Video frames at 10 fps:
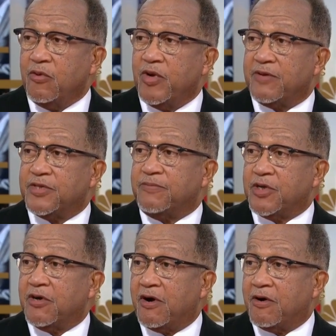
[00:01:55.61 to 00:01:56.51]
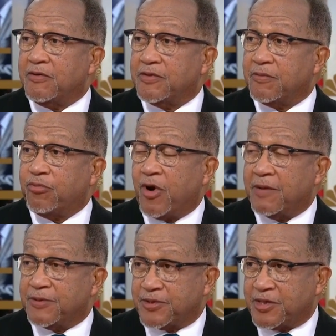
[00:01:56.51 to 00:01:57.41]
we have something called the
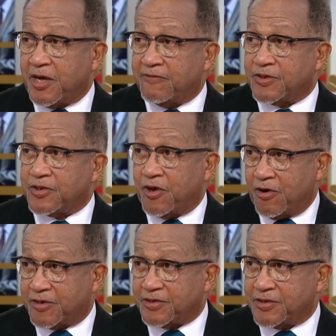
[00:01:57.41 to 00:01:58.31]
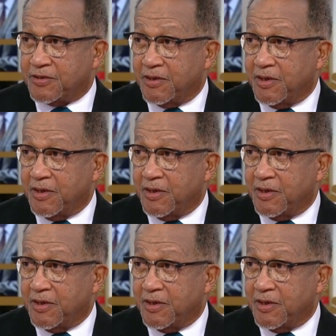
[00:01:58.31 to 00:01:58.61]
Problem Solvers Caucus.